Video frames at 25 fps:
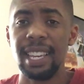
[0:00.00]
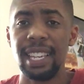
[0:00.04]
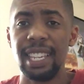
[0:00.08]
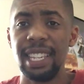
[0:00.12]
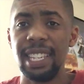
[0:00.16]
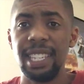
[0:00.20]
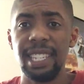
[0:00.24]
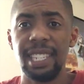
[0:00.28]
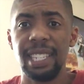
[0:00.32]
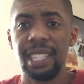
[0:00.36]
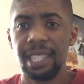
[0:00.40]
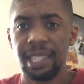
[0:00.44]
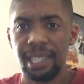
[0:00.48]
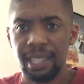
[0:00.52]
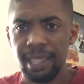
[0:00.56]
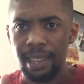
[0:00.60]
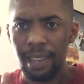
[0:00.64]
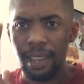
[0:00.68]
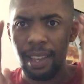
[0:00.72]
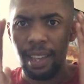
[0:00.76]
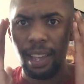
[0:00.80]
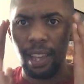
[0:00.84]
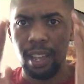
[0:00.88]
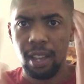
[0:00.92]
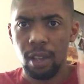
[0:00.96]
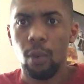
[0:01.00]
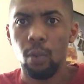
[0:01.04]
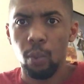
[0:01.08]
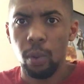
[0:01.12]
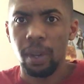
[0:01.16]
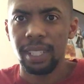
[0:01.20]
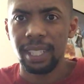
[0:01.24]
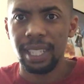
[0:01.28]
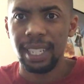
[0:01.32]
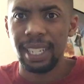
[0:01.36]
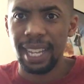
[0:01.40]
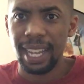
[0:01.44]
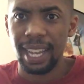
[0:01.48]
He's
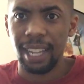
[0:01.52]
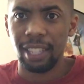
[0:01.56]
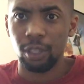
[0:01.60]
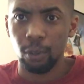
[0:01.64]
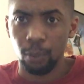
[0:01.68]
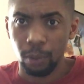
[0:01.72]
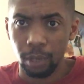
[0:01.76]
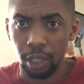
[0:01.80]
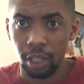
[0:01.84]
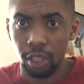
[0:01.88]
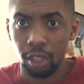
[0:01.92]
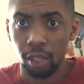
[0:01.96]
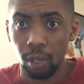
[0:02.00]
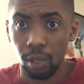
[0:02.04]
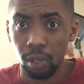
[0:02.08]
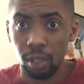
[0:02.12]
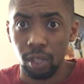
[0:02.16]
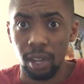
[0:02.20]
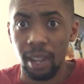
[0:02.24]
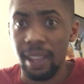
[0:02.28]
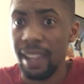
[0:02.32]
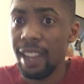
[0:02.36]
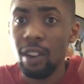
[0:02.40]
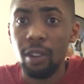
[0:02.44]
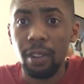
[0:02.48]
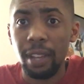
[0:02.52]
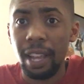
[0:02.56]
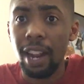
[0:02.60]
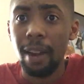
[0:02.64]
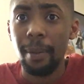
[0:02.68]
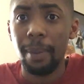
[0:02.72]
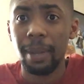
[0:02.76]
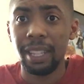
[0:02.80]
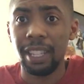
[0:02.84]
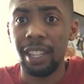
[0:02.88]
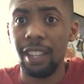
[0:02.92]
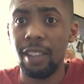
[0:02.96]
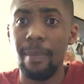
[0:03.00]
wants to take out the Winter Soldier. He don't care
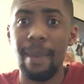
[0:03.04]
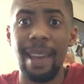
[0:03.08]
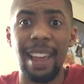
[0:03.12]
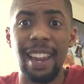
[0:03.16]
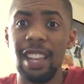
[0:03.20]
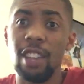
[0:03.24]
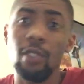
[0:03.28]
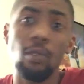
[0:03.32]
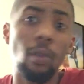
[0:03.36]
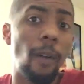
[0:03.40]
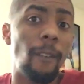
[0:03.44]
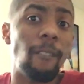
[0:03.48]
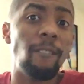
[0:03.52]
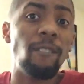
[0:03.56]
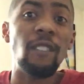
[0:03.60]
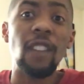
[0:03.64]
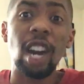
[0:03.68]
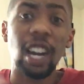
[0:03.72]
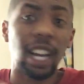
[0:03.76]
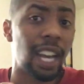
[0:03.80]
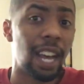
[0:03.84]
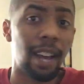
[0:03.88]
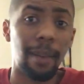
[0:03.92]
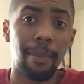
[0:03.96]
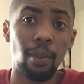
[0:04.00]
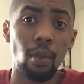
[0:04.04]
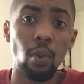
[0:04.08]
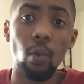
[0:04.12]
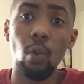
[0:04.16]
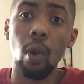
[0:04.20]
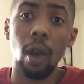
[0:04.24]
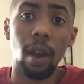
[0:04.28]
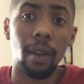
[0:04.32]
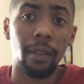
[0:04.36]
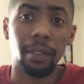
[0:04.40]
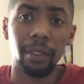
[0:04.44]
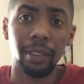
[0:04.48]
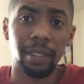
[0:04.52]
about them, and he will fuck up
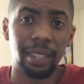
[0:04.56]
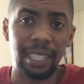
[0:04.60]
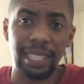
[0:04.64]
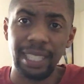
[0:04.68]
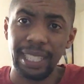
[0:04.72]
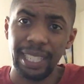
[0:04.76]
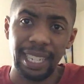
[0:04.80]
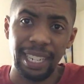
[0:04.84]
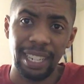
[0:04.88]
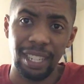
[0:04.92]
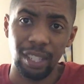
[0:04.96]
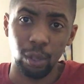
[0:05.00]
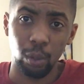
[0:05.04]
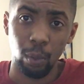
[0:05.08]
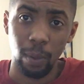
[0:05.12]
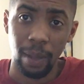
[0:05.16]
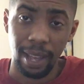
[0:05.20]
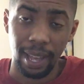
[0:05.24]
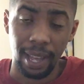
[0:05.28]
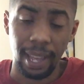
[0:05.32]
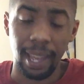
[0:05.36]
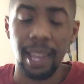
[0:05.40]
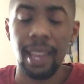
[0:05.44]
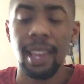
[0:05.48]
whoever is in his way.